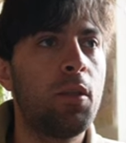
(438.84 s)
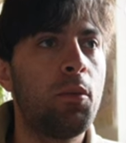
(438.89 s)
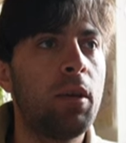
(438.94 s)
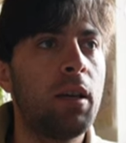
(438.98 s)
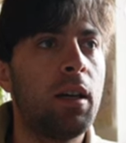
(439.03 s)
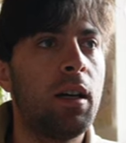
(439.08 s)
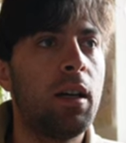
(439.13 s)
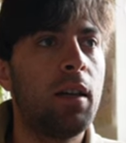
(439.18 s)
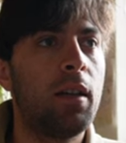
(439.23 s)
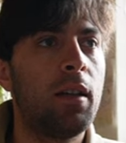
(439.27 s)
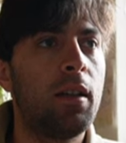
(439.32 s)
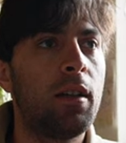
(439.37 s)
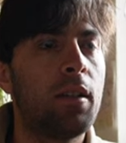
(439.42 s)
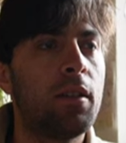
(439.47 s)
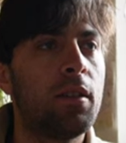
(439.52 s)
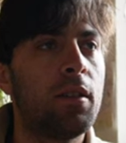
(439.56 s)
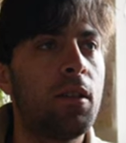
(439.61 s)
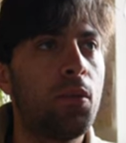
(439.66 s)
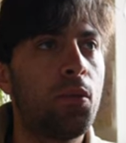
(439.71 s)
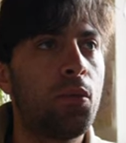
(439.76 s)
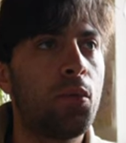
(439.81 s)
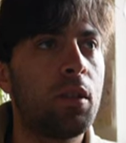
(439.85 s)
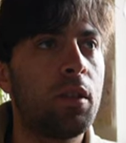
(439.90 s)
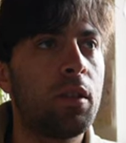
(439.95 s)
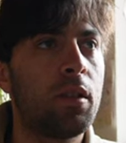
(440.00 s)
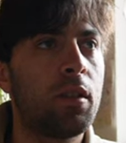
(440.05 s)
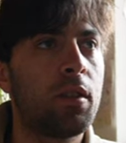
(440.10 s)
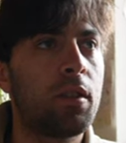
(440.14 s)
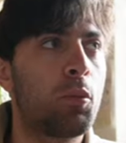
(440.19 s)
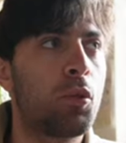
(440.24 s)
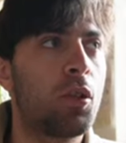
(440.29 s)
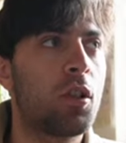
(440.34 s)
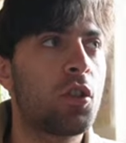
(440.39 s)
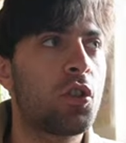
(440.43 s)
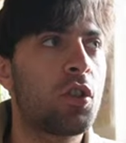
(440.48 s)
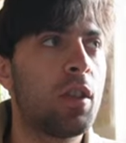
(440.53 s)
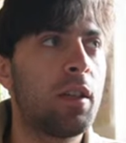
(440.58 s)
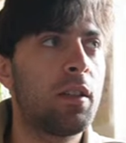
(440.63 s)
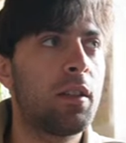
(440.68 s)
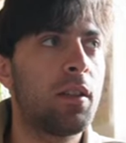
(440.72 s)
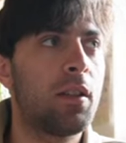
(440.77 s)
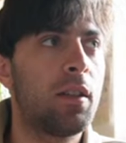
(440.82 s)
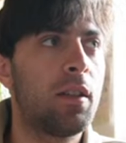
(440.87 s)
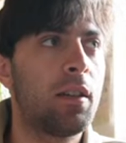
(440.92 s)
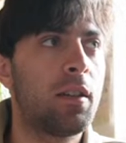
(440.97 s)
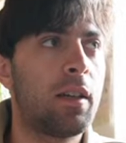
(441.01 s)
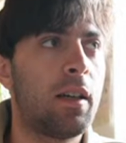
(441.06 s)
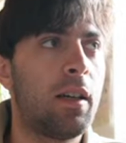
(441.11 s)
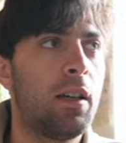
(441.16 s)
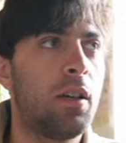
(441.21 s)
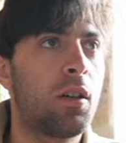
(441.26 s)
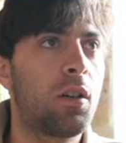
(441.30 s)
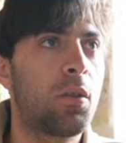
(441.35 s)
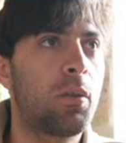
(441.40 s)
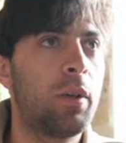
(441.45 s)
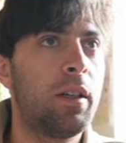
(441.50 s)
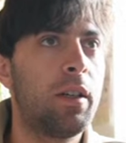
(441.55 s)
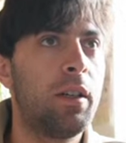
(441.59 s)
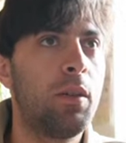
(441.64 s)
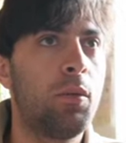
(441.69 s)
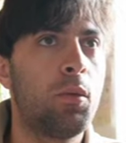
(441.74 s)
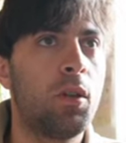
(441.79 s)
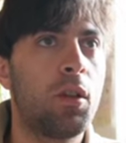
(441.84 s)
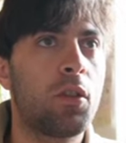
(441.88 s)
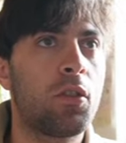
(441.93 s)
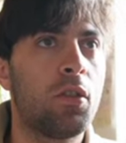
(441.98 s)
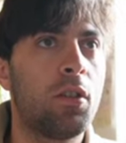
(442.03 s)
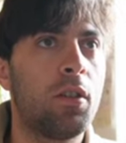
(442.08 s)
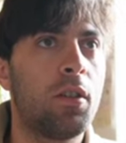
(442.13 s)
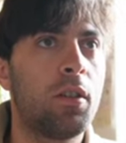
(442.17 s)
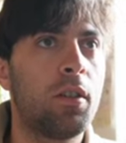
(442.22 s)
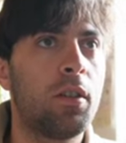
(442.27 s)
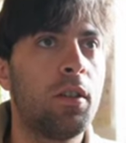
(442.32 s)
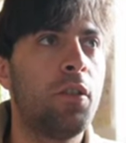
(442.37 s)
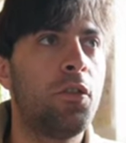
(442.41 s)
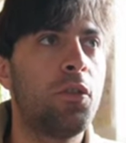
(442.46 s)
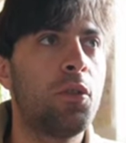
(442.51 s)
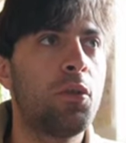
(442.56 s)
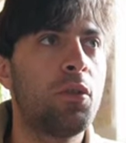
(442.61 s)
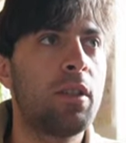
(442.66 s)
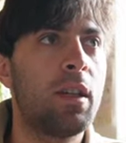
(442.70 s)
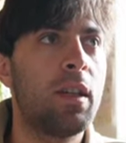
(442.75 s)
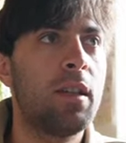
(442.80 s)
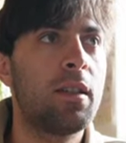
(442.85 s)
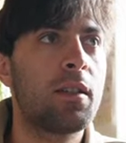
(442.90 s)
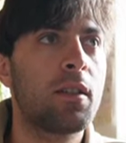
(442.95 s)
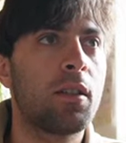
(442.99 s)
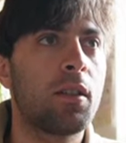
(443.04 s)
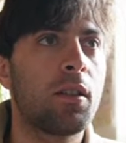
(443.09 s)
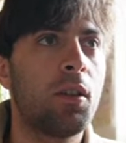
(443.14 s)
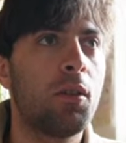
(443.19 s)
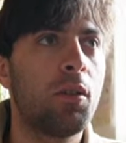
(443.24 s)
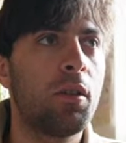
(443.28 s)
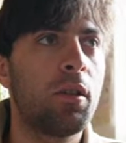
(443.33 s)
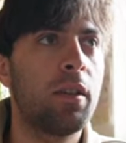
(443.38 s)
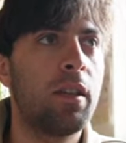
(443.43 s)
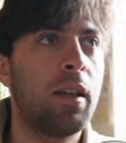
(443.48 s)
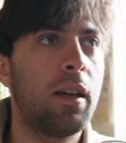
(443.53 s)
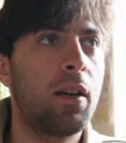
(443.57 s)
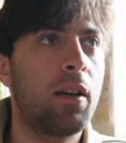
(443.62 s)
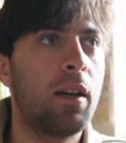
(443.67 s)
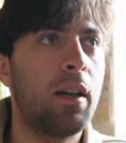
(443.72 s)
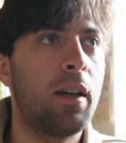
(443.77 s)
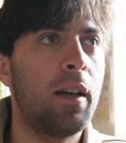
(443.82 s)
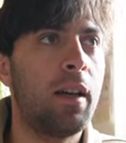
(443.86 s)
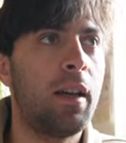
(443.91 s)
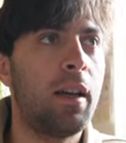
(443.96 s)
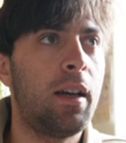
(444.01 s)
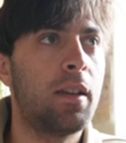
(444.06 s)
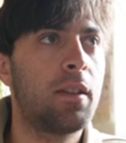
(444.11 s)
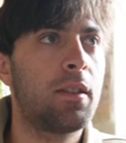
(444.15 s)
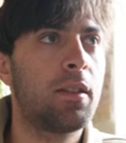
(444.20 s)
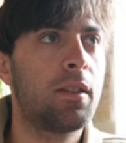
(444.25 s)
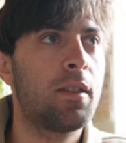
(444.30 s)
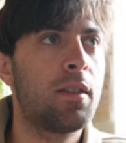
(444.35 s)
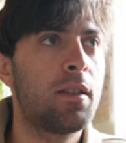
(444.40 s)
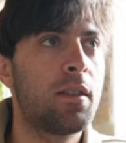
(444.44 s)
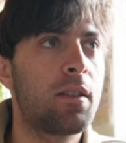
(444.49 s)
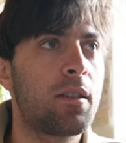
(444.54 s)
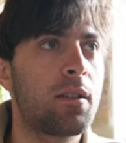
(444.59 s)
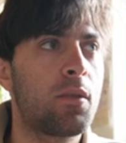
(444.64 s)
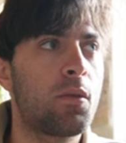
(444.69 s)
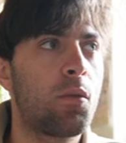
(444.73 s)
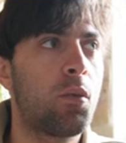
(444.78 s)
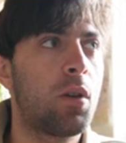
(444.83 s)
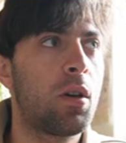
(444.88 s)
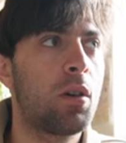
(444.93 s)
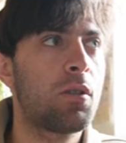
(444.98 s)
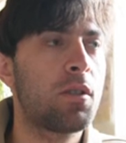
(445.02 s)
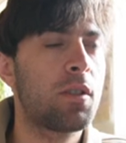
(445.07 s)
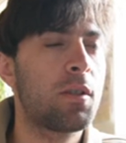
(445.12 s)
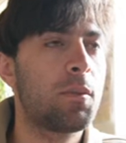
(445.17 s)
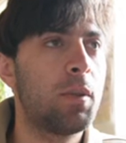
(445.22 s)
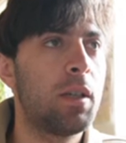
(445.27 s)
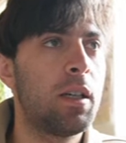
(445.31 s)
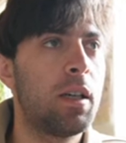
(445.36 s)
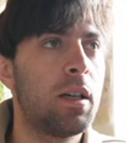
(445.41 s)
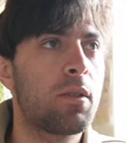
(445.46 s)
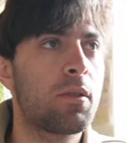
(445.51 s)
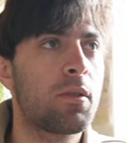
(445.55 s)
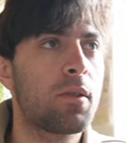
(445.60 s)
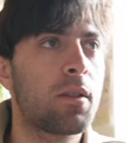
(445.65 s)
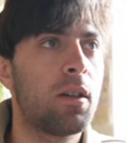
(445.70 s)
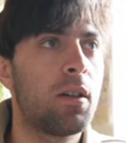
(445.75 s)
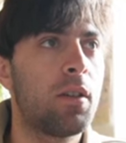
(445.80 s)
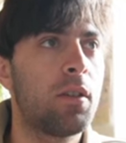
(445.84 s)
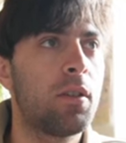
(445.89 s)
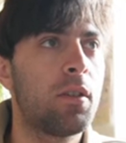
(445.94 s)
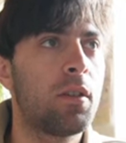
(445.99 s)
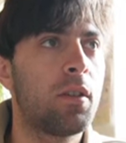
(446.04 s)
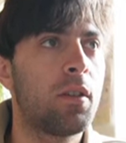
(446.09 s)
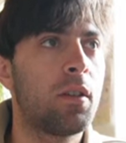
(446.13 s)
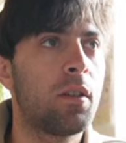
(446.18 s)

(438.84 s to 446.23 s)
we are in a different project that I already worked on a few days ago, and there I had this Rhodes piano sound.